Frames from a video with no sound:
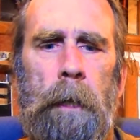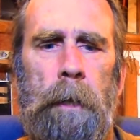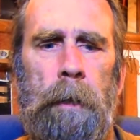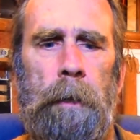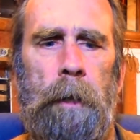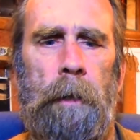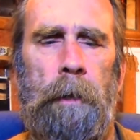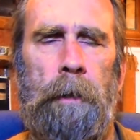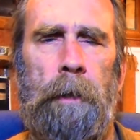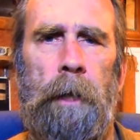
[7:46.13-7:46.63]

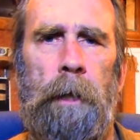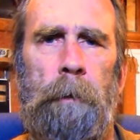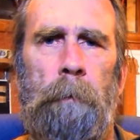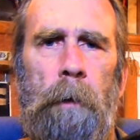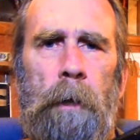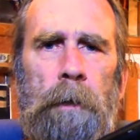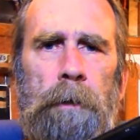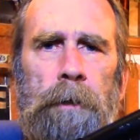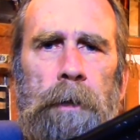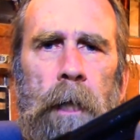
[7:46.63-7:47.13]
Another thing you
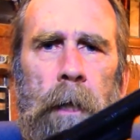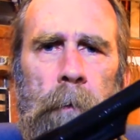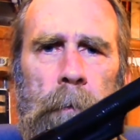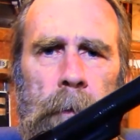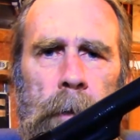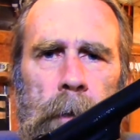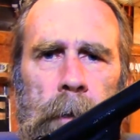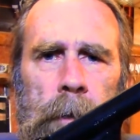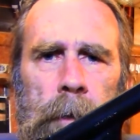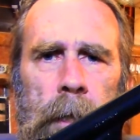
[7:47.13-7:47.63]
want to check with
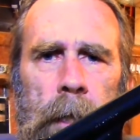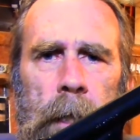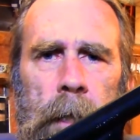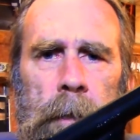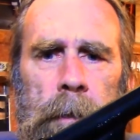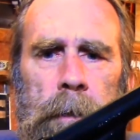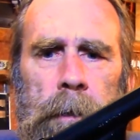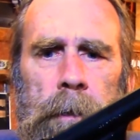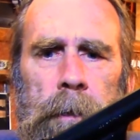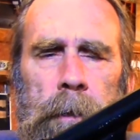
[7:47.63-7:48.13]
these
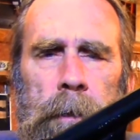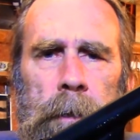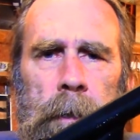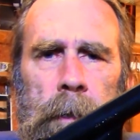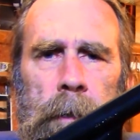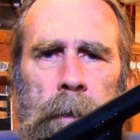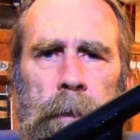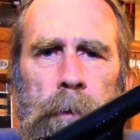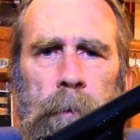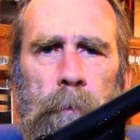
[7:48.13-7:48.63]
guns
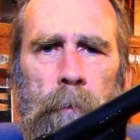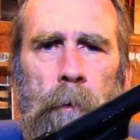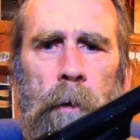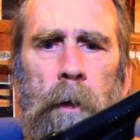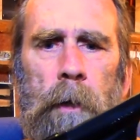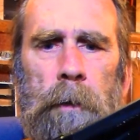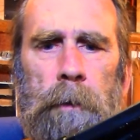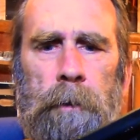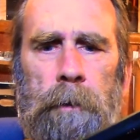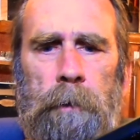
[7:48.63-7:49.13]
is you
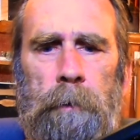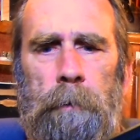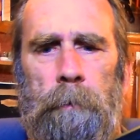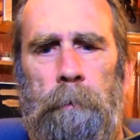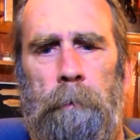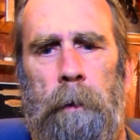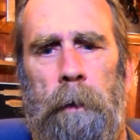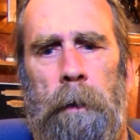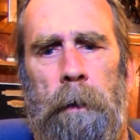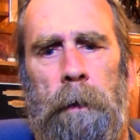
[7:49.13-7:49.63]
want
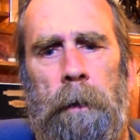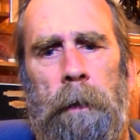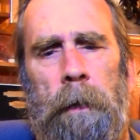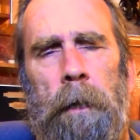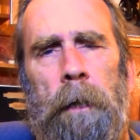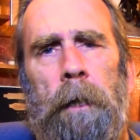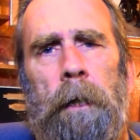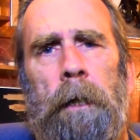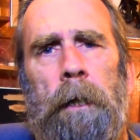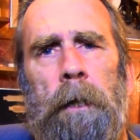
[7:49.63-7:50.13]
to
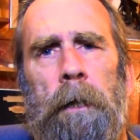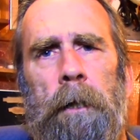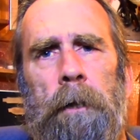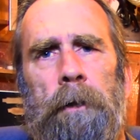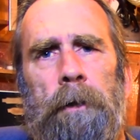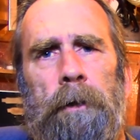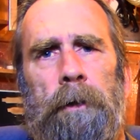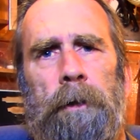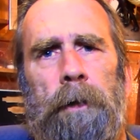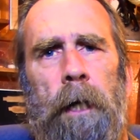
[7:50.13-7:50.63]

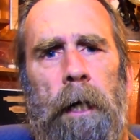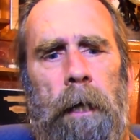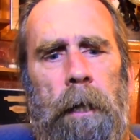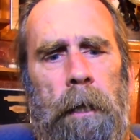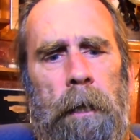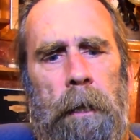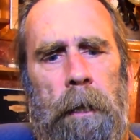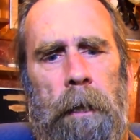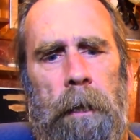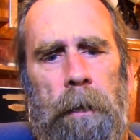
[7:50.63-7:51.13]
check
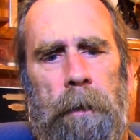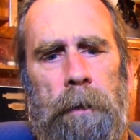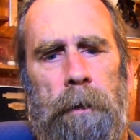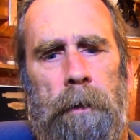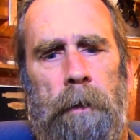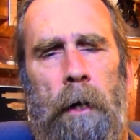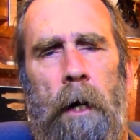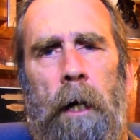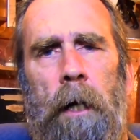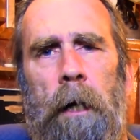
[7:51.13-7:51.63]
its
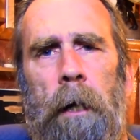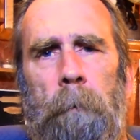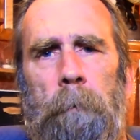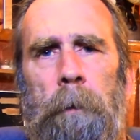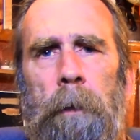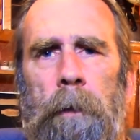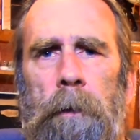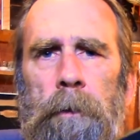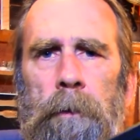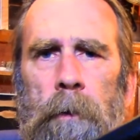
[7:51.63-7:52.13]
lockup.
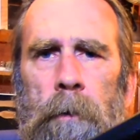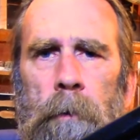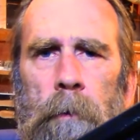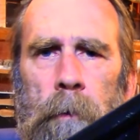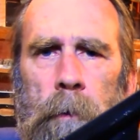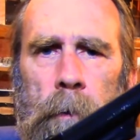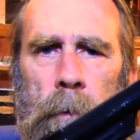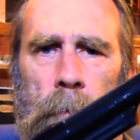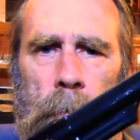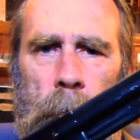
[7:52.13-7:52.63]
So
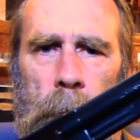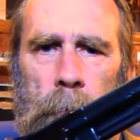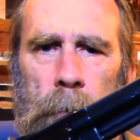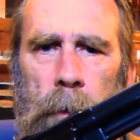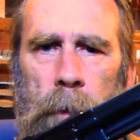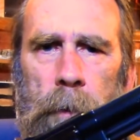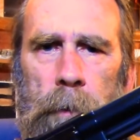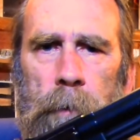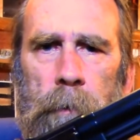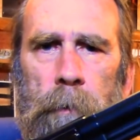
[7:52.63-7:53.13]
what
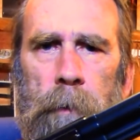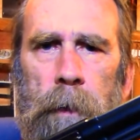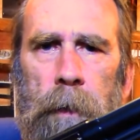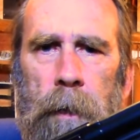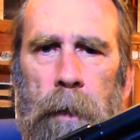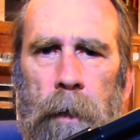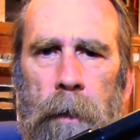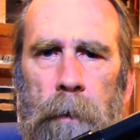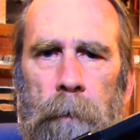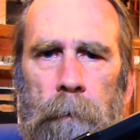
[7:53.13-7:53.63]
we're going to do
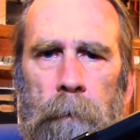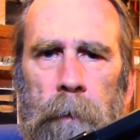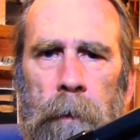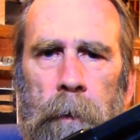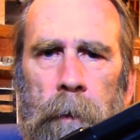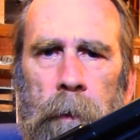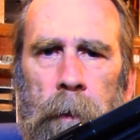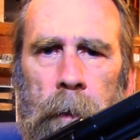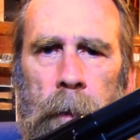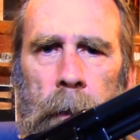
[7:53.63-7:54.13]
here
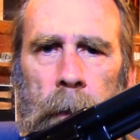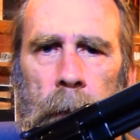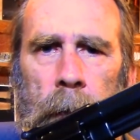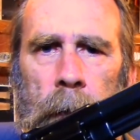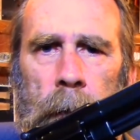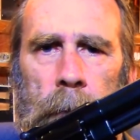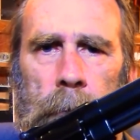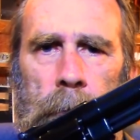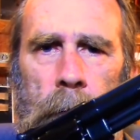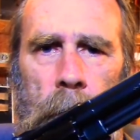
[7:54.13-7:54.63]

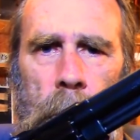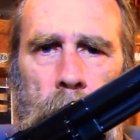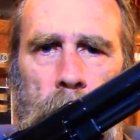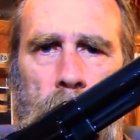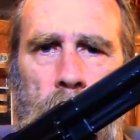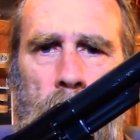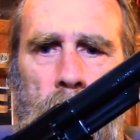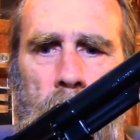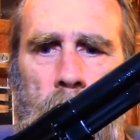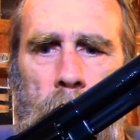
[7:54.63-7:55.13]
is going to
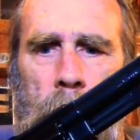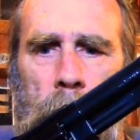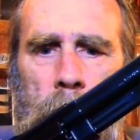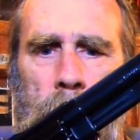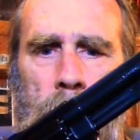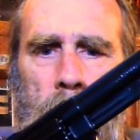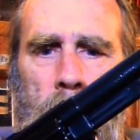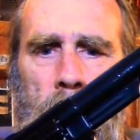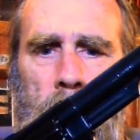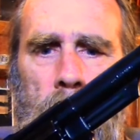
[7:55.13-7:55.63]
pull the hammer
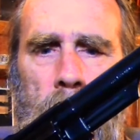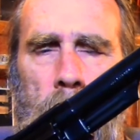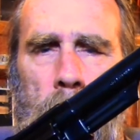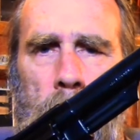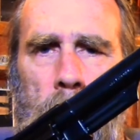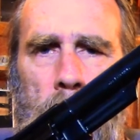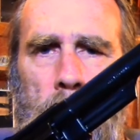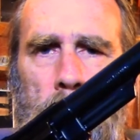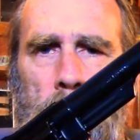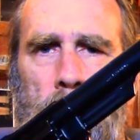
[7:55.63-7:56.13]
back. I'm
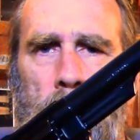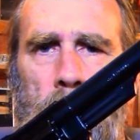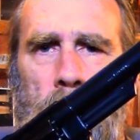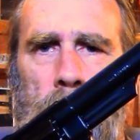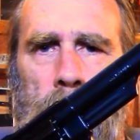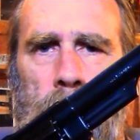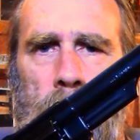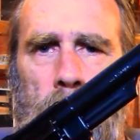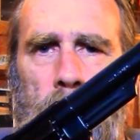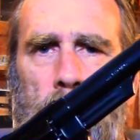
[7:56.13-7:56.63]
going to pull the
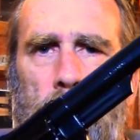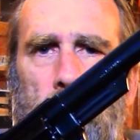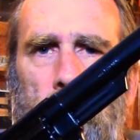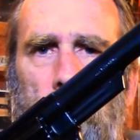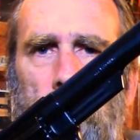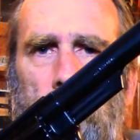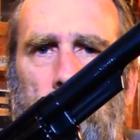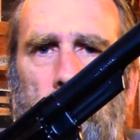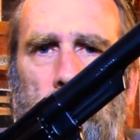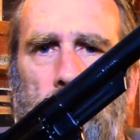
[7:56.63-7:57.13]
trigger while
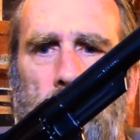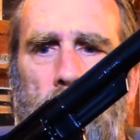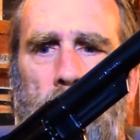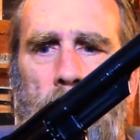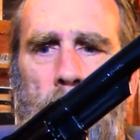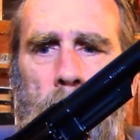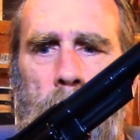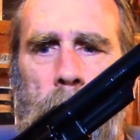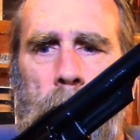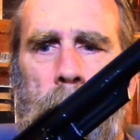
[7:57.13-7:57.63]
holding the
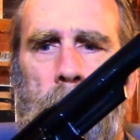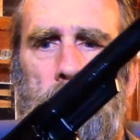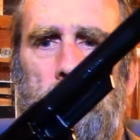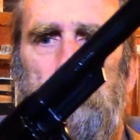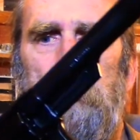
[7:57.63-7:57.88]
hammer.